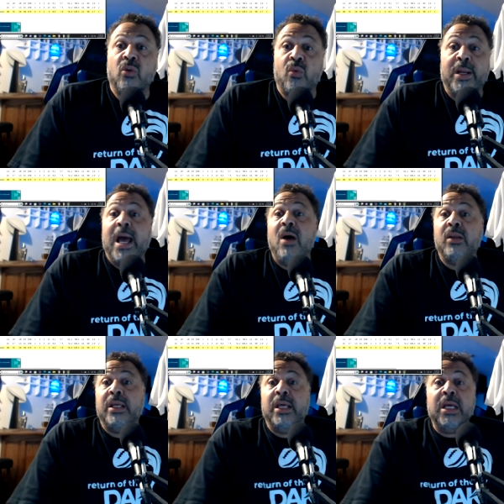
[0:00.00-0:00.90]
the
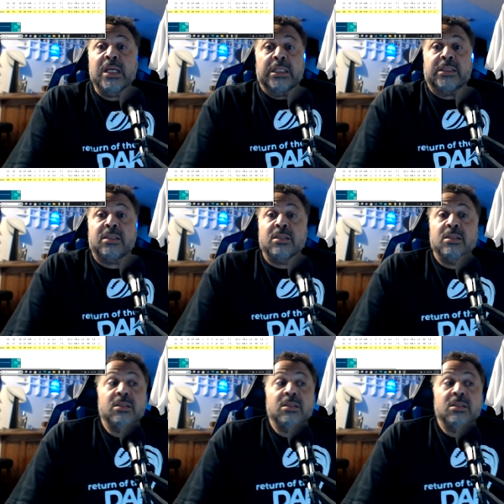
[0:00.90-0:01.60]
reality is